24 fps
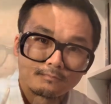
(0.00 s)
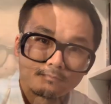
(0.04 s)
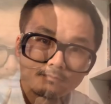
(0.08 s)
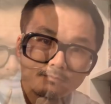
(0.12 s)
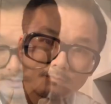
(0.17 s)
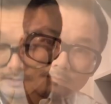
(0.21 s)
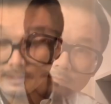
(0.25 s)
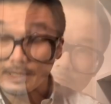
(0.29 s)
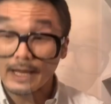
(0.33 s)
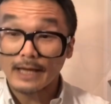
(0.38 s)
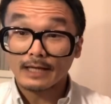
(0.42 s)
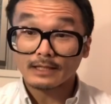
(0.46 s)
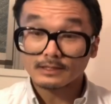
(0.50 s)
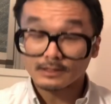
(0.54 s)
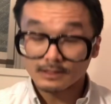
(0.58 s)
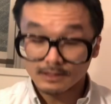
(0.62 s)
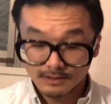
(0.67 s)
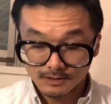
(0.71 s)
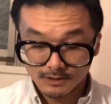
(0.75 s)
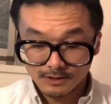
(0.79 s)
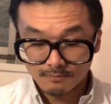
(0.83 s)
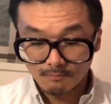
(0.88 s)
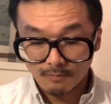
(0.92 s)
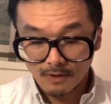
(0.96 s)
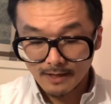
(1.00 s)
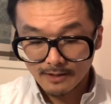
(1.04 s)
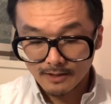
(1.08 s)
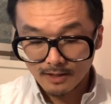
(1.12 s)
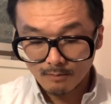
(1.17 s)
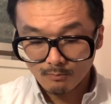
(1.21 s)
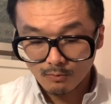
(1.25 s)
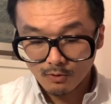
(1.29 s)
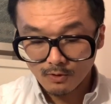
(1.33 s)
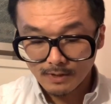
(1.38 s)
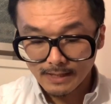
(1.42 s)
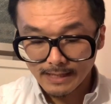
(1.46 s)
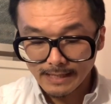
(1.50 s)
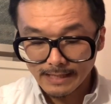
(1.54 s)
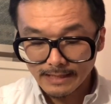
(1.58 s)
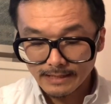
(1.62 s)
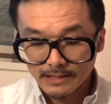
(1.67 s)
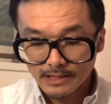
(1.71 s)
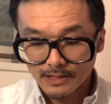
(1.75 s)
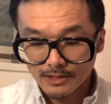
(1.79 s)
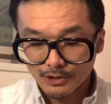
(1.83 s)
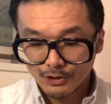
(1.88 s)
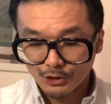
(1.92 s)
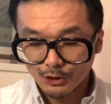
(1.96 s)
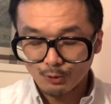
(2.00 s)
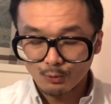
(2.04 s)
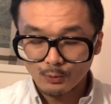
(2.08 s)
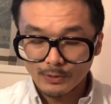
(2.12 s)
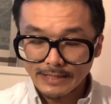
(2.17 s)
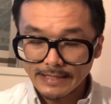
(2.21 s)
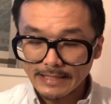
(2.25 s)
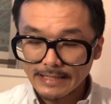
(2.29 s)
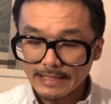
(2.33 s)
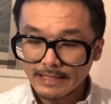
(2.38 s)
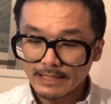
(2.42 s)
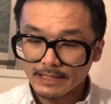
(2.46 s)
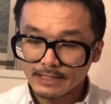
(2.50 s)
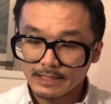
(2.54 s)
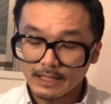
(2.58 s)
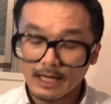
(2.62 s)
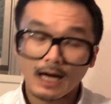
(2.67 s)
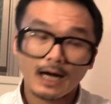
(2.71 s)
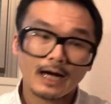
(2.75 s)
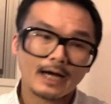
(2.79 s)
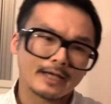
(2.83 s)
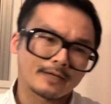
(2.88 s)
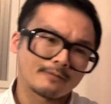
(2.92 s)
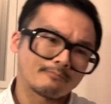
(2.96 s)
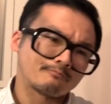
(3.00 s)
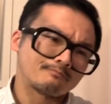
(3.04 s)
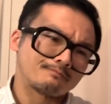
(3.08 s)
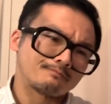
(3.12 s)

Next, spy number 839.